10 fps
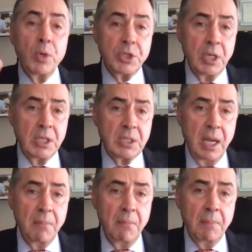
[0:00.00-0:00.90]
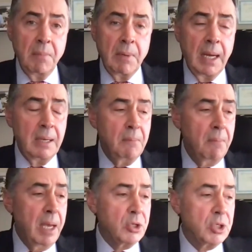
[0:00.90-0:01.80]
which, as I
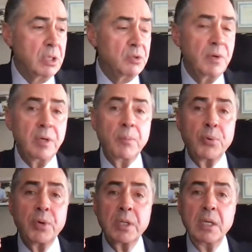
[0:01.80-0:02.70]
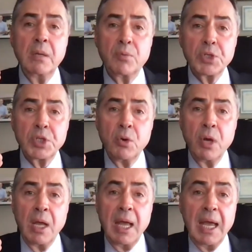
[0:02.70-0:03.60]
mentioned, is very important in
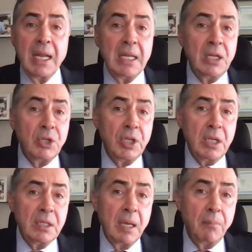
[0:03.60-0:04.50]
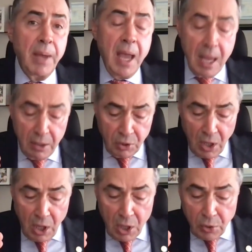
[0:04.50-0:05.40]
Brazil. And indeed, they banned
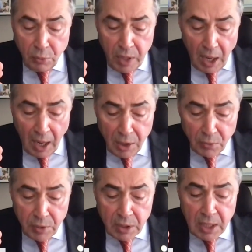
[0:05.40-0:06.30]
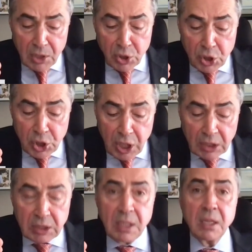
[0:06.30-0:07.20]

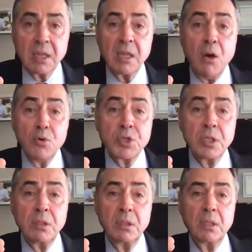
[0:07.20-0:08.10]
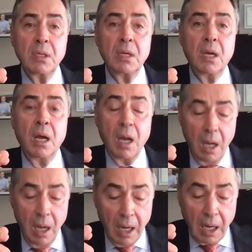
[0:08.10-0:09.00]
360,000
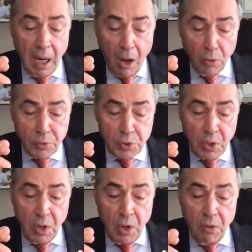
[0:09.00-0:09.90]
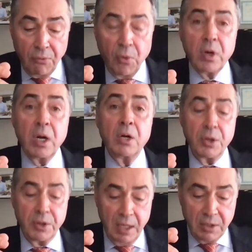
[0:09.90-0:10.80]
accounts for
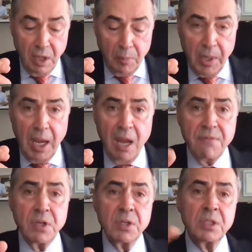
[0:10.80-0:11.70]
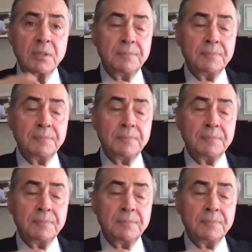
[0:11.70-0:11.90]
unauthentic behavior.